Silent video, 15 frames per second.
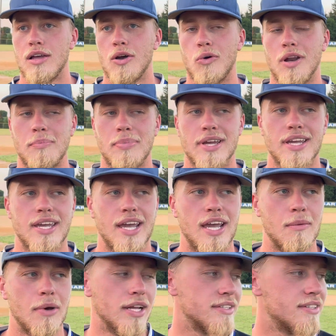when a big
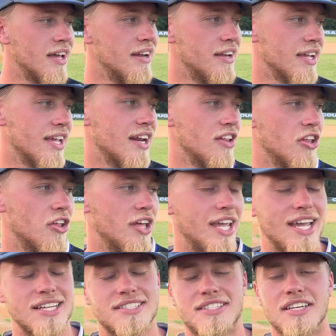game, I tend to get a little
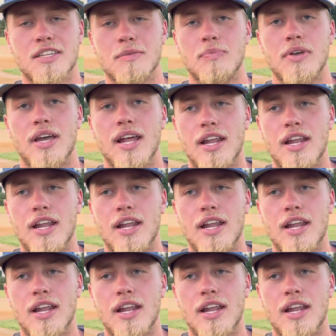antsy at the plate.